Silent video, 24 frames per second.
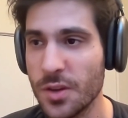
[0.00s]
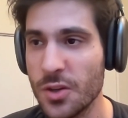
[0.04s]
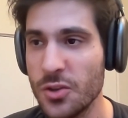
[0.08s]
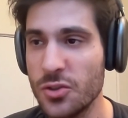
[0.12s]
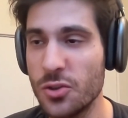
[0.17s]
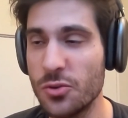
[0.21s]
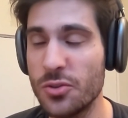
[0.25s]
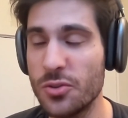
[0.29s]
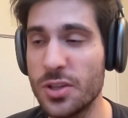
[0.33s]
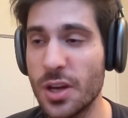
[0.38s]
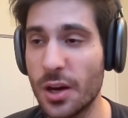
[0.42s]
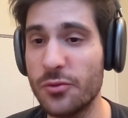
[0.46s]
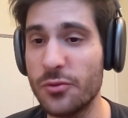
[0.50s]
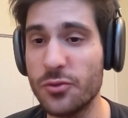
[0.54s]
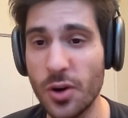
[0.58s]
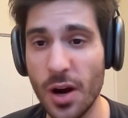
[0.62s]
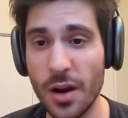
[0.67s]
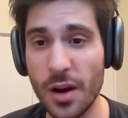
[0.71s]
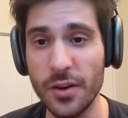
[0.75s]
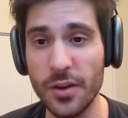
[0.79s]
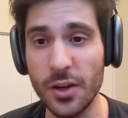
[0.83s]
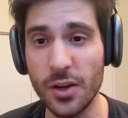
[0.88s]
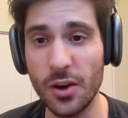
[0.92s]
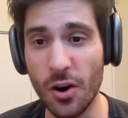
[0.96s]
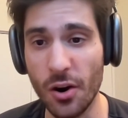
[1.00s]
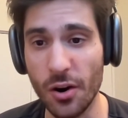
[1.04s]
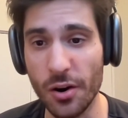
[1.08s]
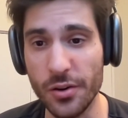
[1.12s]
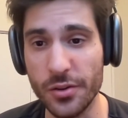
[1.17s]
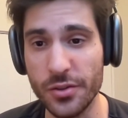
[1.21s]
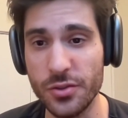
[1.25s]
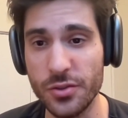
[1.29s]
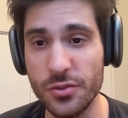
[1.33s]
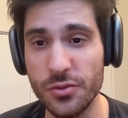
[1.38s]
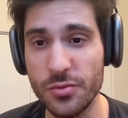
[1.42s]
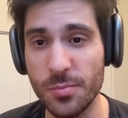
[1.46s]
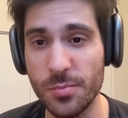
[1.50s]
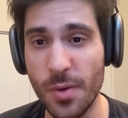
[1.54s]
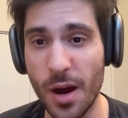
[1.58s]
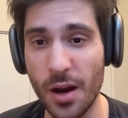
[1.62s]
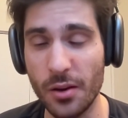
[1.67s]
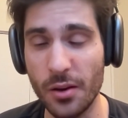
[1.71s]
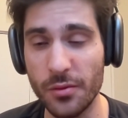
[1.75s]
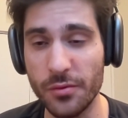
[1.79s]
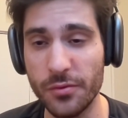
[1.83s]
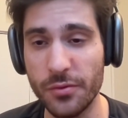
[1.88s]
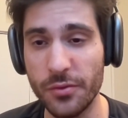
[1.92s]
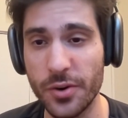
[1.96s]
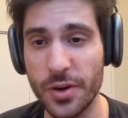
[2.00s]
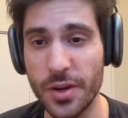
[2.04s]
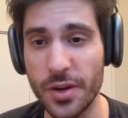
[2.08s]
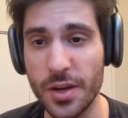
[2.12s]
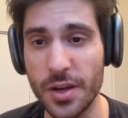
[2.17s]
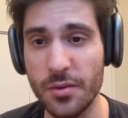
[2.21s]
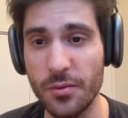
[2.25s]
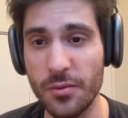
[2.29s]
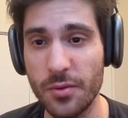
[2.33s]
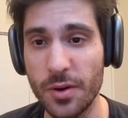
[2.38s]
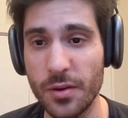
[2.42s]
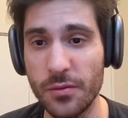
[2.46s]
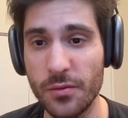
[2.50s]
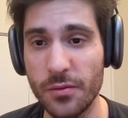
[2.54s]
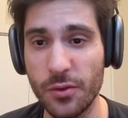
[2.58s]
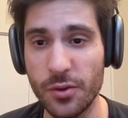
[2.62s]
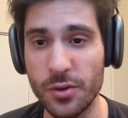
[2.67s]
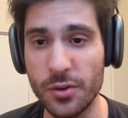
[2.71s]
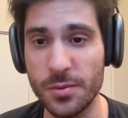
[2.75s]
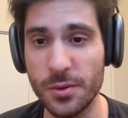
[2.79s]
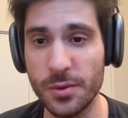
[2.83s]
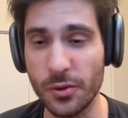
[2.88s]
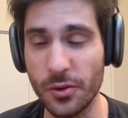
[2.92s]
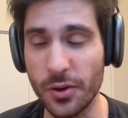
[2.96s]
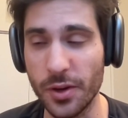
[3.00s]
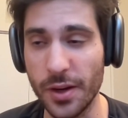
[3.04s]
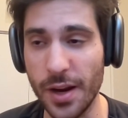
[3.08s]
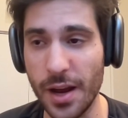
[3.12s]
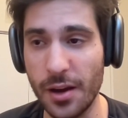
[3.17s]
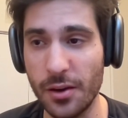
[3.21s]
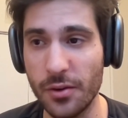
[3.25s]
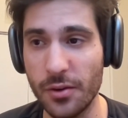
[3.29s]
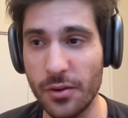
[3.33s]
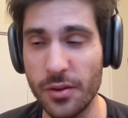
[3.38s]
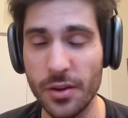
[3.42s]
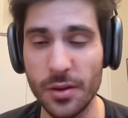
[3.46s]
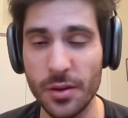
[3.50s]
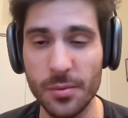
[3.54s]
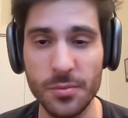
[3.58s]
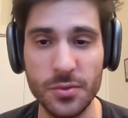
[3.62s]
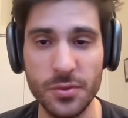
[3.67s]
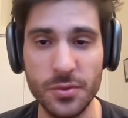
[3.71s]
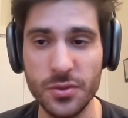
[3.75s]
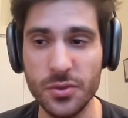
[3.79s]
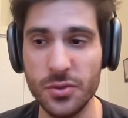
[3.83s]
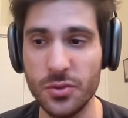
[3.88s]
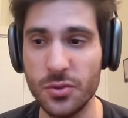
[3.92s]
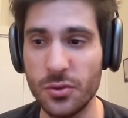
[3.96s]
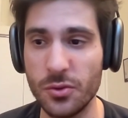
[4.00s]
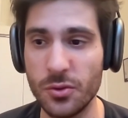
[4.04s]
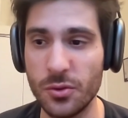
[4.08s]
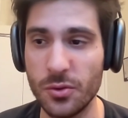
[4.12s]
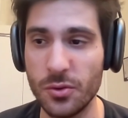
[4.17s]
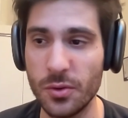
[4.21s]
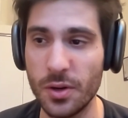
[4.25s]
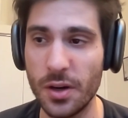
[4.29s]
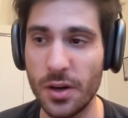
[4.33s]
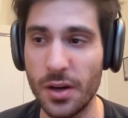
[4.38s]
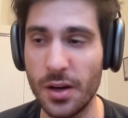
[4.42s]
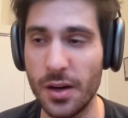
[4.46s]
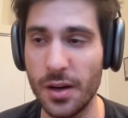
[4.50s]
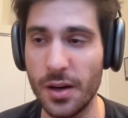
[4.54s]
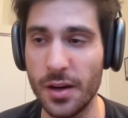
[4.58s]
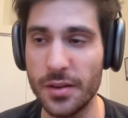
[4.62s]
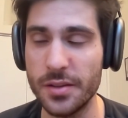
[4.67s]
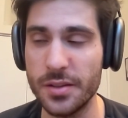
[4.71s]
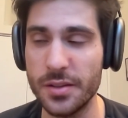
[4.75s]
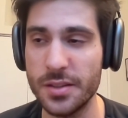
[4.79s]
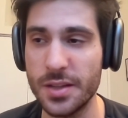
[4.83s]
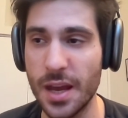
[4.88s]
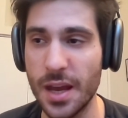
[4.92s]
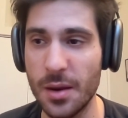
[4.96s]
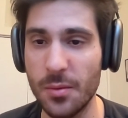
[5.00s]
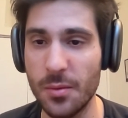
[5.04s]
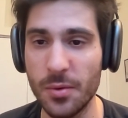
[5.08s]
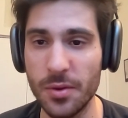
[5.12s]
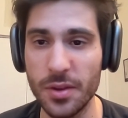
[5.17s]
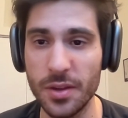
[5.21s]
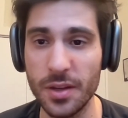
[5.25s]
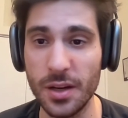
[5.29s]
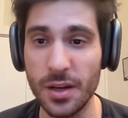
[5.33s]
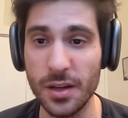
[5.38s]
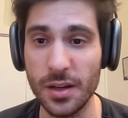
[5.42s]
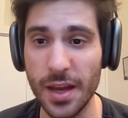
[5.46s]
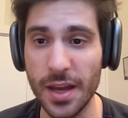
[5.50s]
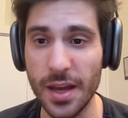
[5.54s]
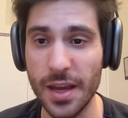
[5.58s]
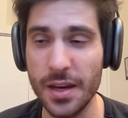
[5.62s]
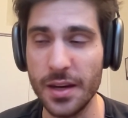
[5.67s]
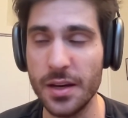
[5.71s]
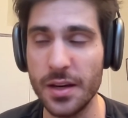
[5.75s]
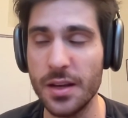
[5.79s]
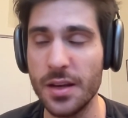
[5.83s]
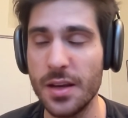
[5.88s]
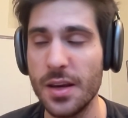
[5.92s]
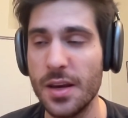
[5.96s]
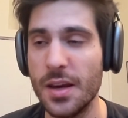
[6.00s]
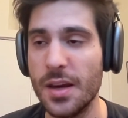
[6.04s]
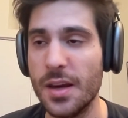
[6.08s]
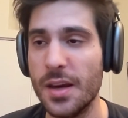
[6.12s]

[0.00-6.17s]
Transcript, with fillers: So self-driving cars use model-free reinforcement learning algorithms to uh, stay within a lane.